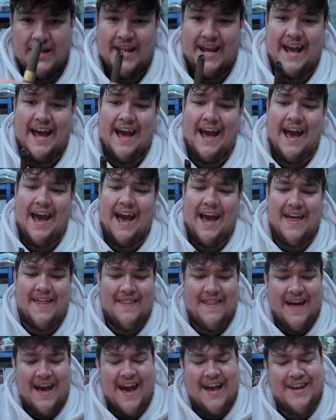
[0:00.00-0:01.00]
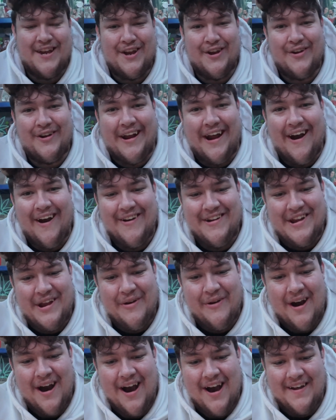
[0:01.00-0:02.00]
Yeah, there you go,
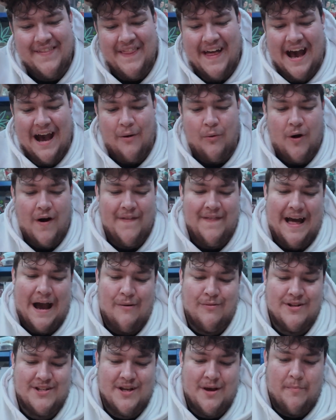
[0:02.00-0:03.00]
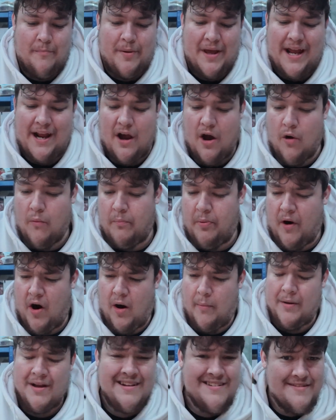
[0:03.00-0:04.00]
you heard that one. That was a big old
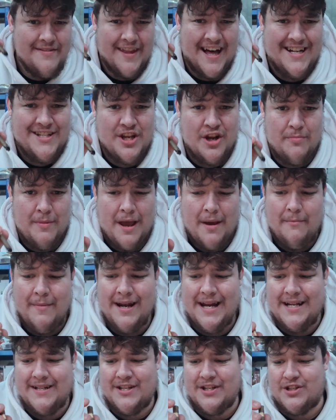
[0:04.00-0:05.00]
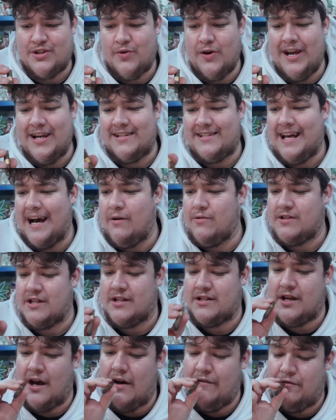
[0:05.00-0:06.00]
pop. That took me a minute to squeeze. That was a
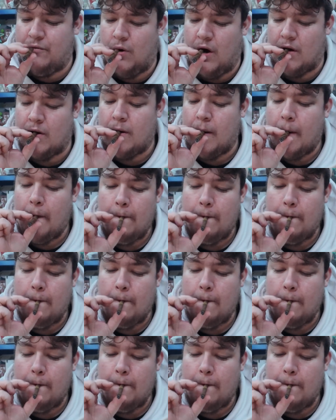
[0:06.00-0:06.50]
tough one.